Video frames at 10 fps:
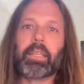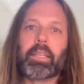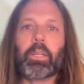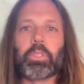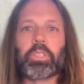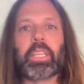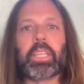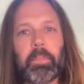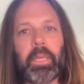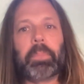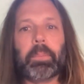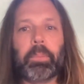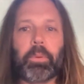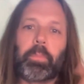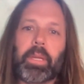and then you know just getting to meet
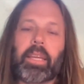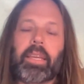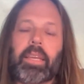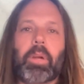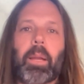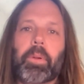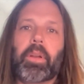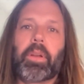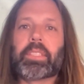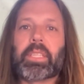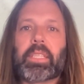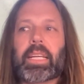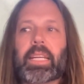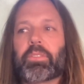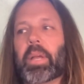people through being a camera operator and things
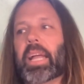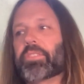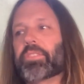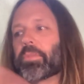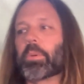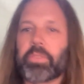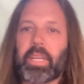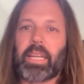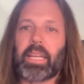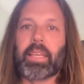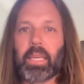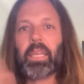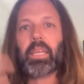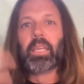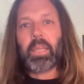like that. So Hatchet Three was kind of
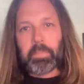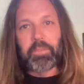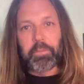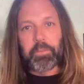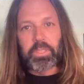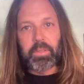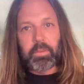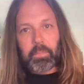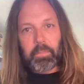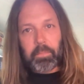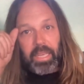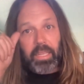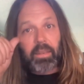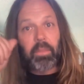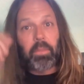like my first
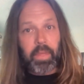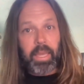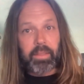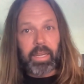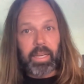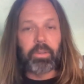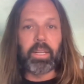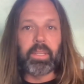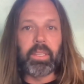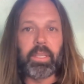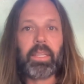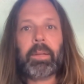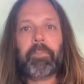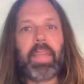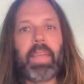main thing that I directed,
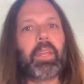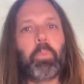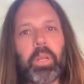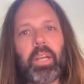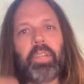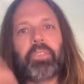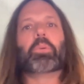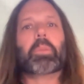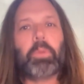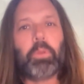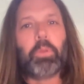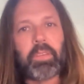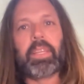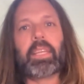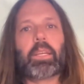and then it went on to doing the
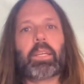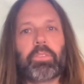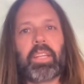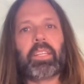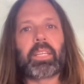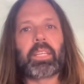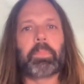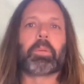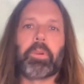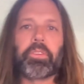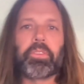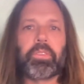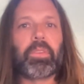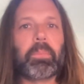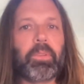music videos. And I did a couple
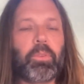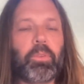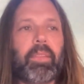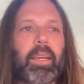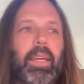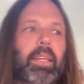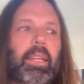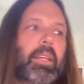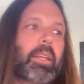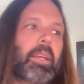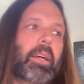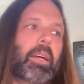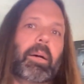commercials in between okay. that.